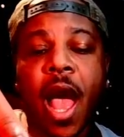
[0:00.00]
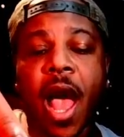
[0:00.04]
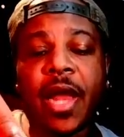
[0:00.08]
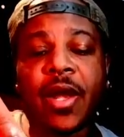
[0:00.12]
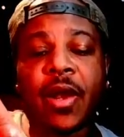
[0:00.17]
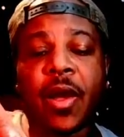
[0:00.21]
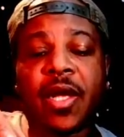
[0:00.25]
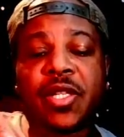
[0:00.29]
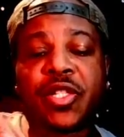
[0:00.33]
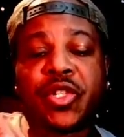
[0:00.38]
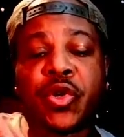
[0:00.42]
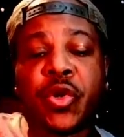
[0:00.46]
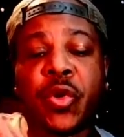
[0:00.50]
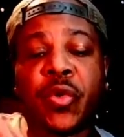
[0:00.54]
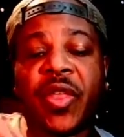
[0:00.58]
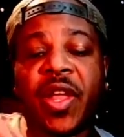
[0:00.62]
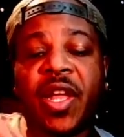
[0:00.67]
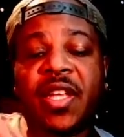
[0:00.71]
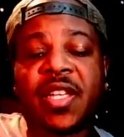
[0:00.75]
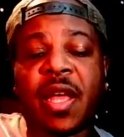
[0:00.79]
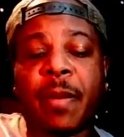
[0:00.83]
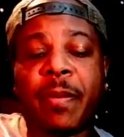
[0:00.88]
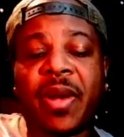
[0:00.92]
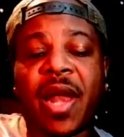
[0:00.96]
I know I screwed
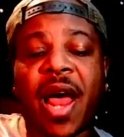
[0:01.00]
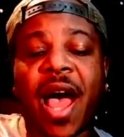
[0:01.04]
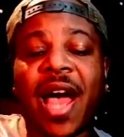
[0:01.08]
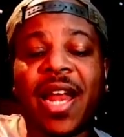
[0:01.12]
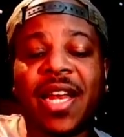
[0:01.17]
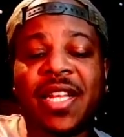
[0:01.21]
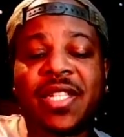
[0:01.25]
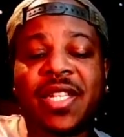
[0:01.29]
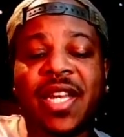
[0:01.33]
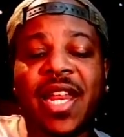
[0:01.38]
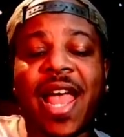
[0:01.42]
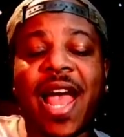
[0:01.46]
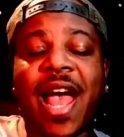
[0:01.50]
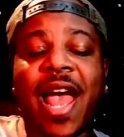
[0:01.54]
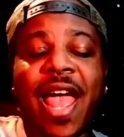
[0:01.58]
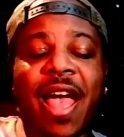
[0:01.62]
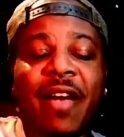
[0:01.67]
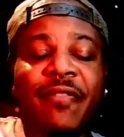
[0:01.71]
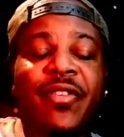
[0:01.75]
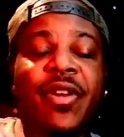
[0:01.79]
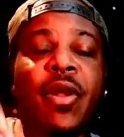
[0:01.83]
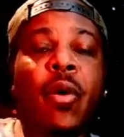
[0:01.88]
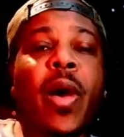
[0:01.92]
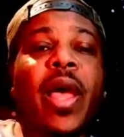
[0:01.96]
things up, and honestly, I
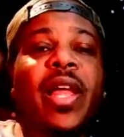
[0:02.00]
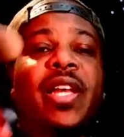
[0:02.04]
have